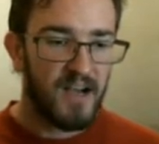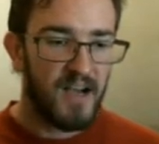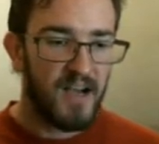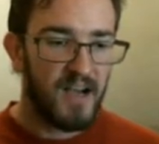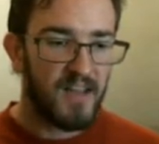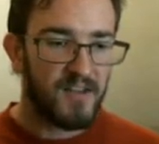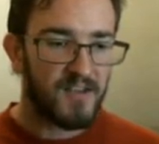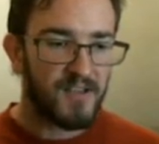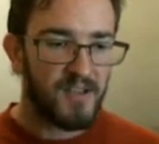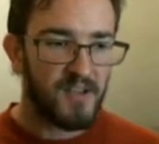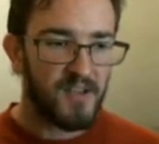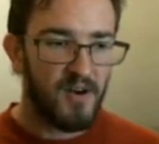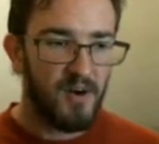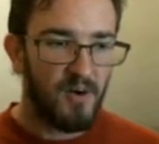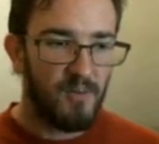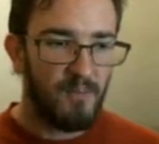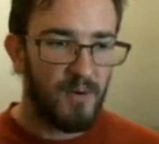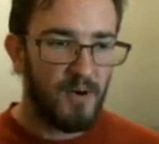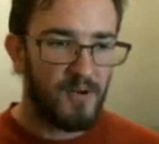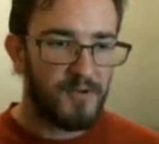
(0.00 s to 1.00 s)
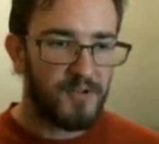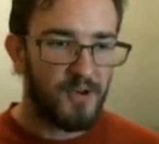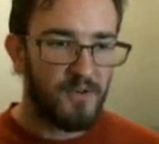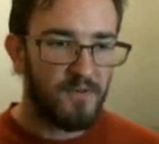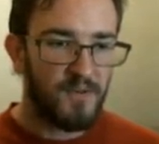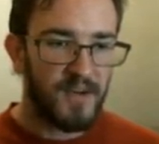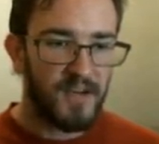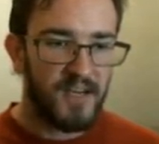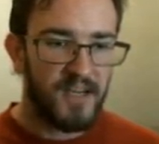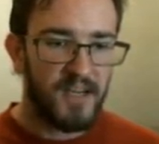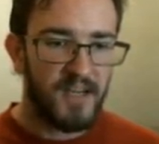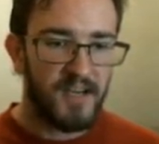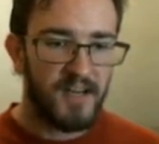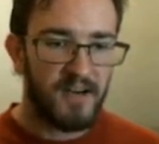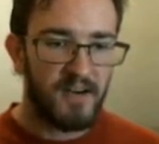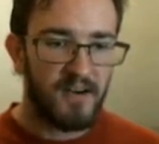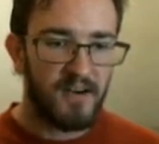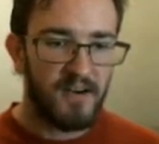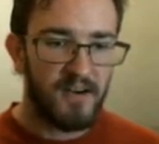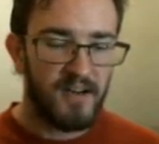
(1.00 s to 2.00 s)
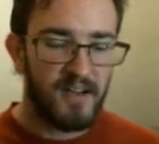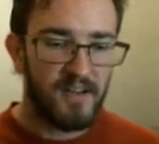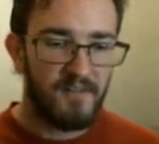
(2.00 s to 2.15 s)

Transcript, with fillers: Uh, there's a gold bolt over here